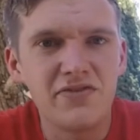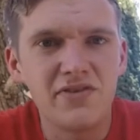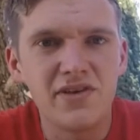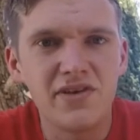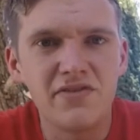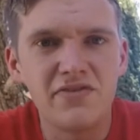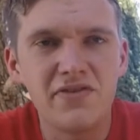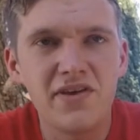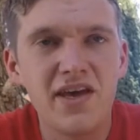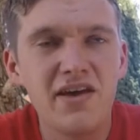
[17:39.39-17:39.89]

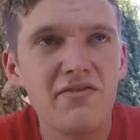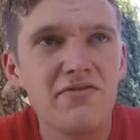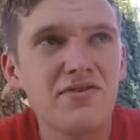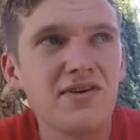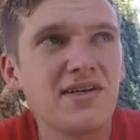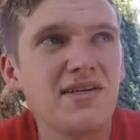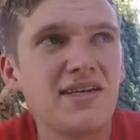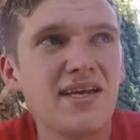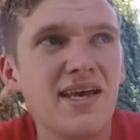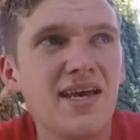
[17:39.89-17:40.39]
if
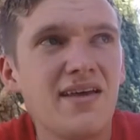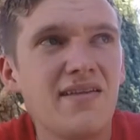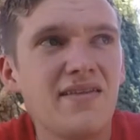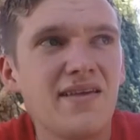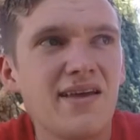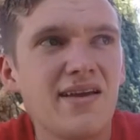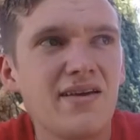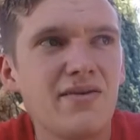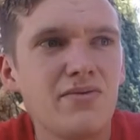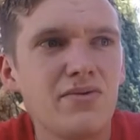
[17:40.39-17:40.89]
every day
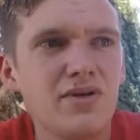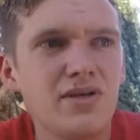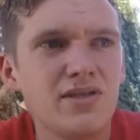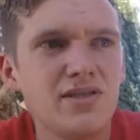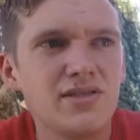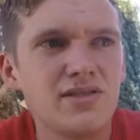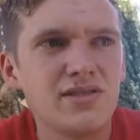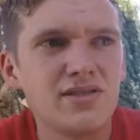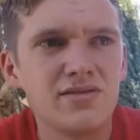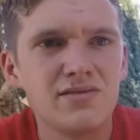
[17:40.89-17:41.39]
that it
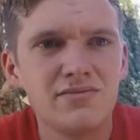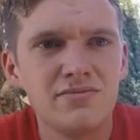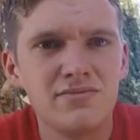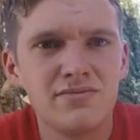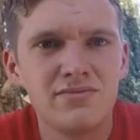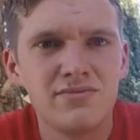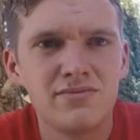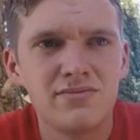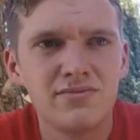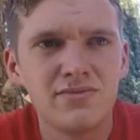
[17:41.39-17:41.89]
was
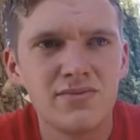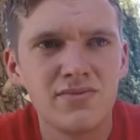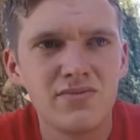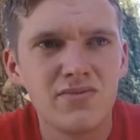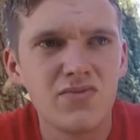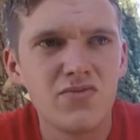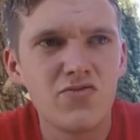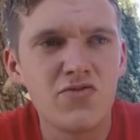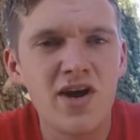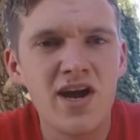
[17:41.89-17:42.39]

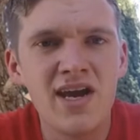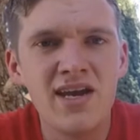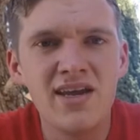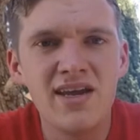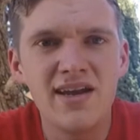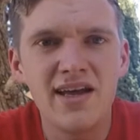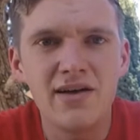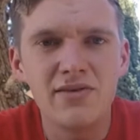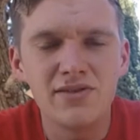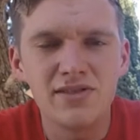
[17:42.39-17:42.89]

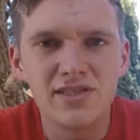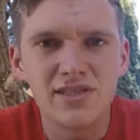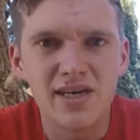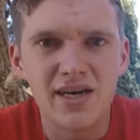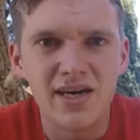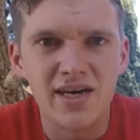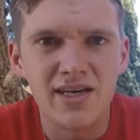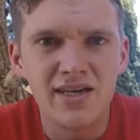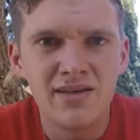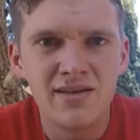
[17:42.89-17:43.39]
raining
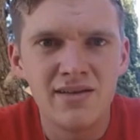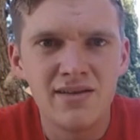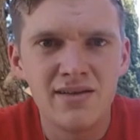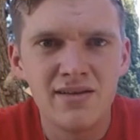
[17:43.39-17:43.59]
outside,